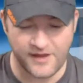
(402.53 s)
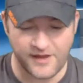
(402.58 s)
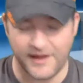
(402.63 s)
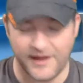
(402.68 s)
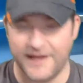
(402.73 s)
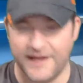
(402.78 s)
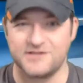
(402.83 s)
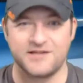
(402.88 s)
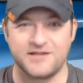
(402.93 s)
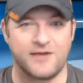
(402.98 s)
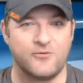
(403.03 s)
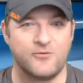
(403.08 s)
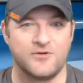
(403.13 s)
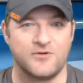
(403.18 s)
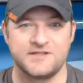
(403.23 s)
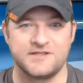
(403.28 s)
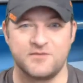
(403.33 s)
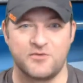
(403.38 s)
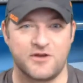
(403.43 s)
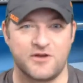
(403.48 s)
AJ
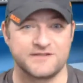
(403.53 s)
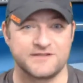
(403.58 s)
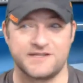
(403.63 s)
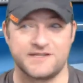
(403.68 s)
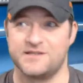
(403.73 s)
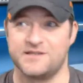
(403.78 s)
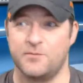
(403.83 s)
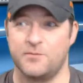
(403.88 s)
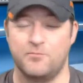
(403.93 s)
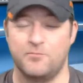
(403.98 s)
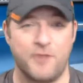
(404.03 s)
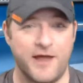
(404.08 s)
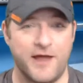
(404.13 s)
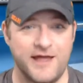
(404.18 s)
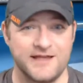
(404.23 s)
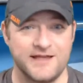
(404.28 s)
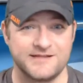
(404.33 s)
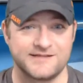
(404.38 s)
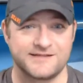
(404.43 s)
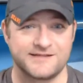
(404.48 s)
wants it because he's the
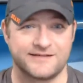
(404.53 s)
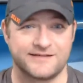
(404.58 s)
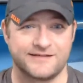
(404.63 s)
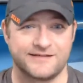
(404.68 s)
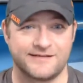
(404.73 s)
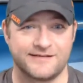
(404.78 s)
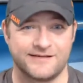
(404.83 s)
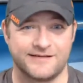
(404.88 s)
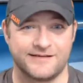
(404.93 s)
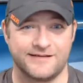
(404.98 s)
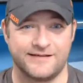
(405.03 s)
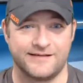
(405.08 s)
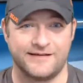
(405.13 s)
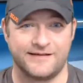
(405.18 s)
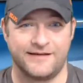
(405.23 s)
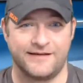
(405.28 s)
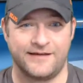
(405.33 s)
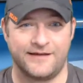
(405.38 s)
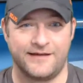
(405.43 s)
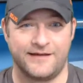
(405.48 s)
best,
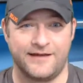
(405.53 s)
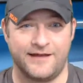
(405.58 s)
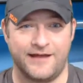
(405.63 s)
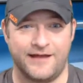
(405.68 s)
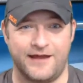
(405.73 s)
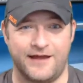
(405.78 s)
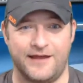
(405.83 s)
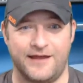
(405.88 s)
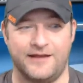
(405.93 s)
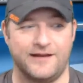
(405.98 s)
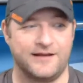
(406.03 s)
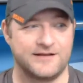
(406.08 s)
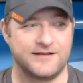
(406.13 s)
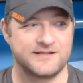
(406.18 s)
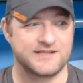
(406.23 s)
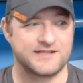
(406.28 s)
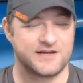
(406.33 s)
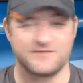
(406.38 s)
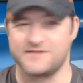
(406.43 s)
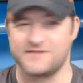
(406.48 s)
and he
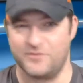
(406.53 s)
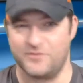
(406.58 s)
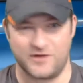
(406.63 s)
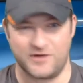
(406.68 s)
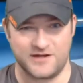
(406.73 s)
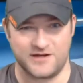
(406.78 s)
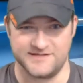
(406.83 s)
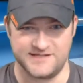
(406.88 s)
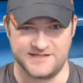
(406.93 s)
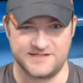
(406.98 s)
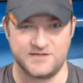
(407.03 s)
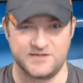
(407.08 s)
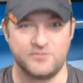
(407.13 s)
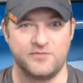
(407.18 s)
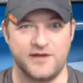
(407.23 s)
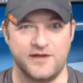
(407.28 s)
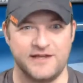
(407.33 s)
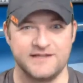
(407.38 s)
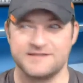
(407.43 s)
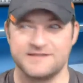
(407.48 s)
deserves it because he's the
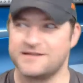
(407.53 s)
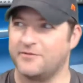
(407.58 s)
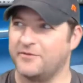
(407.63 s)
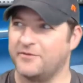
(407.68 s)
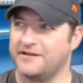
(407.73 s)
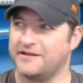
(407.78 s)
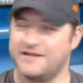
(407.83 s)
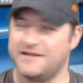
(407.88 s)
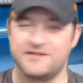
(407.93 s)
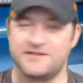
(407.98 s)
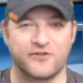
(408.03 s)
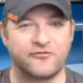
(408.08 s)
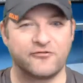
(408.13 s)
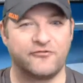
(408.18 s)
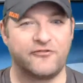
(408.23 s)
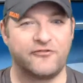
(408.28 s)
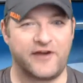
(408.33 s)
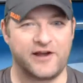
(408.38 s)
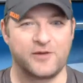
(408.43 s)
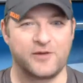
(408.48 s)
best. I mean, these are
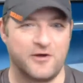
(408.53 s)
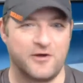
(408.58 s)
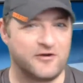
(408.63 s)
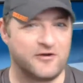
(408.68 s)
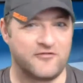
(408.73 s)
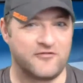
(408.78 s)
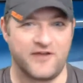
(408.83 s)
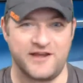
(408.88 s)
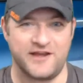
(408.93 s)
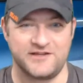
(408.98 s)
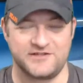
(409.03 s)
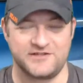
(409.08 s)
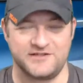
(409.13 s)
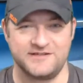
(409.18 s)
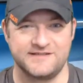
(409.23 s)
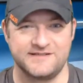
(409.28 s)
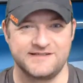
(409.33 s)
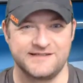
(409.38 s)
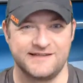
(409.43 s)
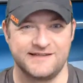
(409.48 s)
fair
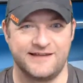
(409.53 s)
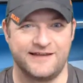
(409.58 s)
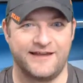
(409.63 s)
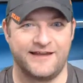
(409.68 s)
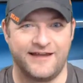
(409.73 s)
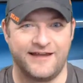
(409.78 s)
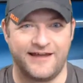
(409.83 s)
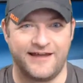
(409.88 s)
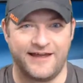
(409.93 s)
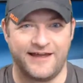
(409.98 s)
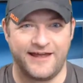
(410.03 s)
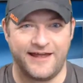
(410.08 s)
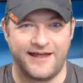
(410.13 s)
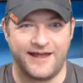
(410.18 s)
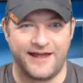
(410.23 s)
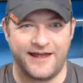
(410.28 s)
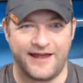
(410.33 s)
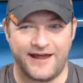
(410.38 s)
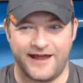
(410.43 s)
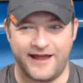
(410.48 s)
motivations,
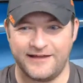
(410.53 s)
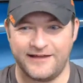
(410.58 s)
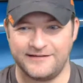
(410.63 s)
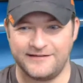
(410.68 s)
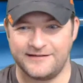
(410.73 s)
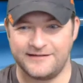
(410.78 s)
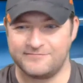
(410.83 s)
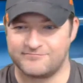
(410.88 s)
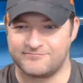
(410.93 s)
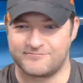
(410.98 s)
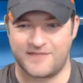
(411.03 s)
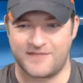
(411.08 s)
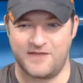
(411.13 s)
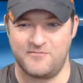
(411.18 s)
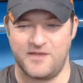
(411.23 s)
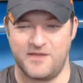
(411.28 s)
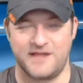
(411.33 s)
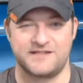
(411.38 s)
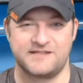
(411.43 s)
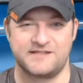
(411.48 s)
and they
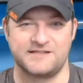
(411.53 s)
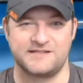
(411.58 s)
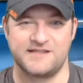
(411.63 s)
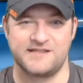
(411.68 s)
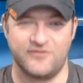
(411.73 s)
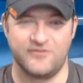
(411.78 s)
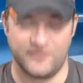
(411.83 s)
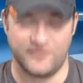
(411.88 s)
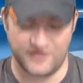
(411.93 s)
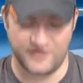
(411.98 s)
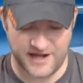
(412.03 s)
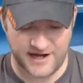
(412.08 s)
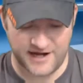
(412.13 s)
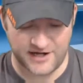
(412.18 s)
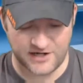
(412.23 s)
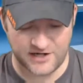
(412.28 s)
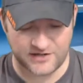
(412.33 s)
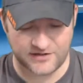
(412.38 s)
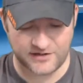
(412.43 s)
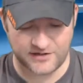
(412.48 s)
make sense given the
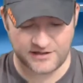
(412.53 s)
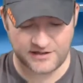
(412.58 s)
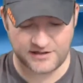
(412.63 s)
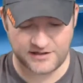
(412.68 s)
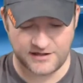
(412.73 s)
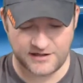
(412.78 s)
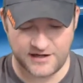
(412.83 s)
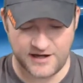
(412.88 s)
character.